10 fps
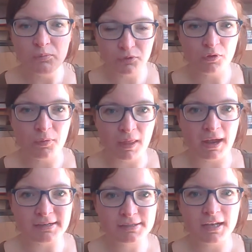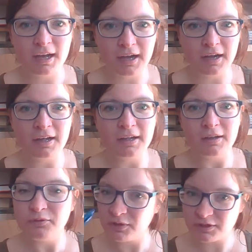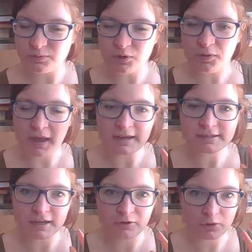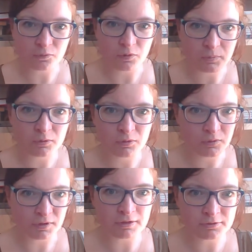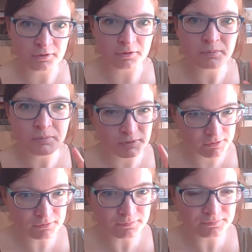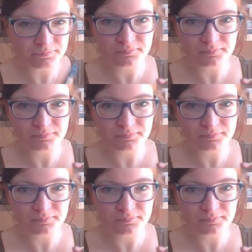book that has a fiction book that has a non-verbal learning disorder person